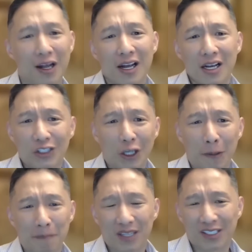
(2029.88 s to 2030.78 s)

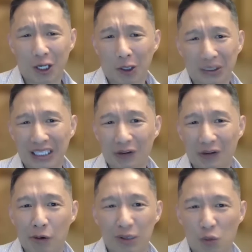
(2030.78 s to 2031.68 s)
So that
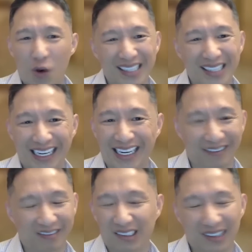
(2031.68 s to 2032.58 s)
was once in
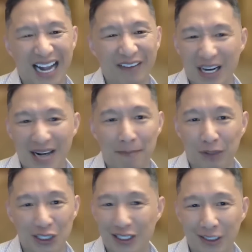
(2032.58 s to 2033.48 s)
a lifetime
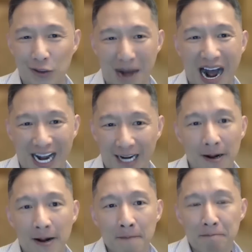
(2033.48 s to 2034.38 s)
opportunity to buy,
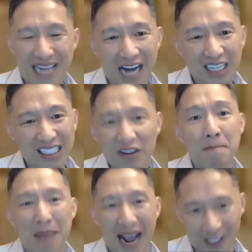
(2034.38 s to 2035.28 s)
but now it's even
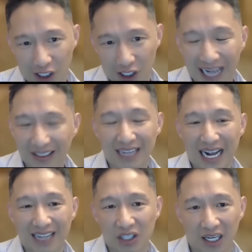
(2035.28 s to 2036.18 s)
better. I think
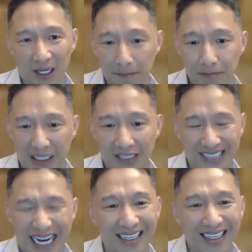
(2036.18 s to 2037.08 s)
that because
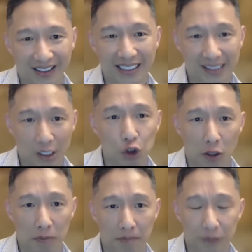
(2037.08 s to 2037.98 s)
technically
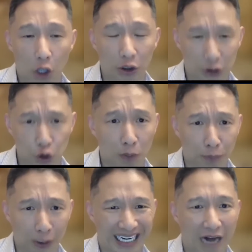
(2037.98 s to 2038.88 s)
gold is also
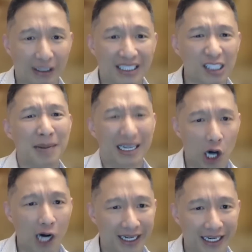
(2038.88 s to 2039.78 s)
breaking out. In terms of my
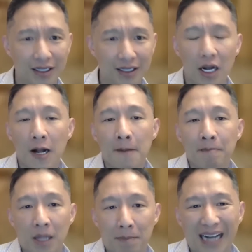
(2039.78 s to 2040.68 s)
target,
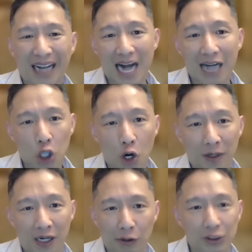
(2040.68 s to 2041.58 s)
back in
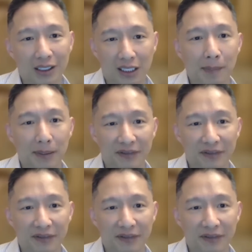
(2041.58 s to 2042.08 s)
October, I was on a couple of